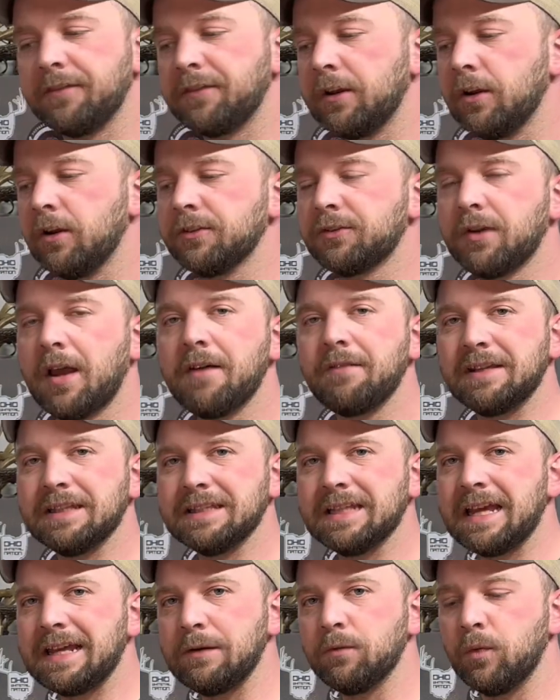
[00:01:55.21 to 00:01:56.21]
They also have a
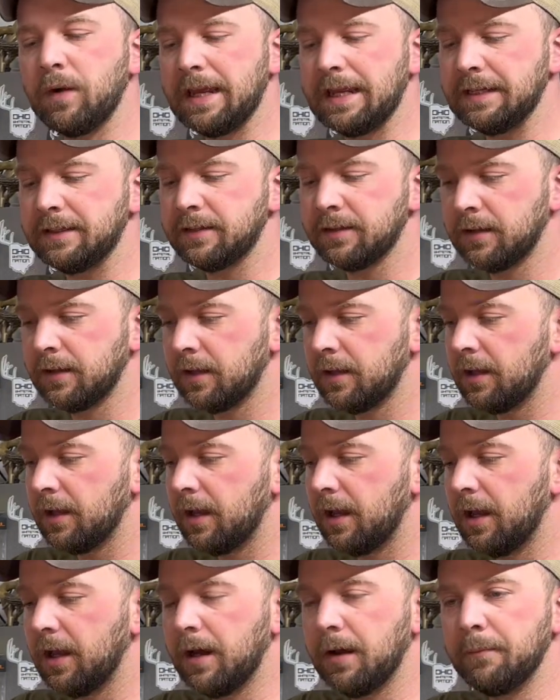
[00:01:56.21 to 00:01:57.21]
lightweight,
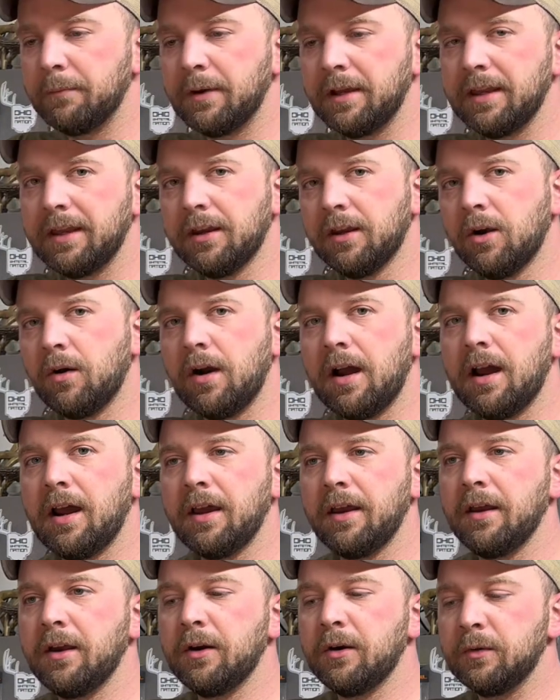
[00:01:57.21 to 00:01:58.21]
but in
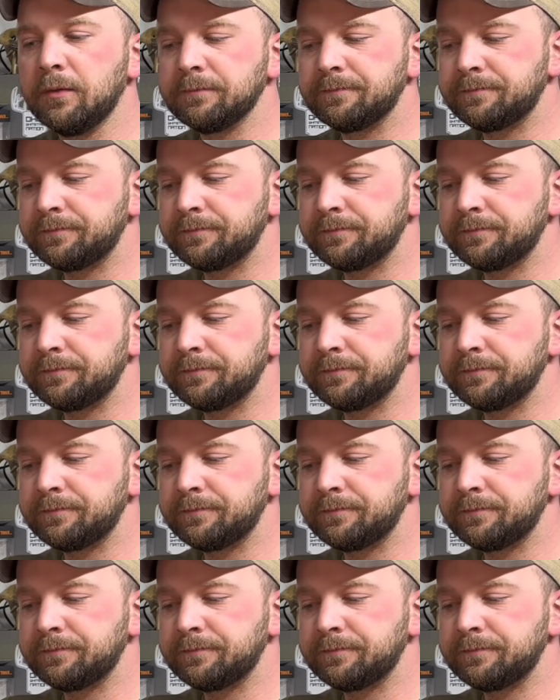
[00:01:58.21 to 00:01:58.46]
Ohio,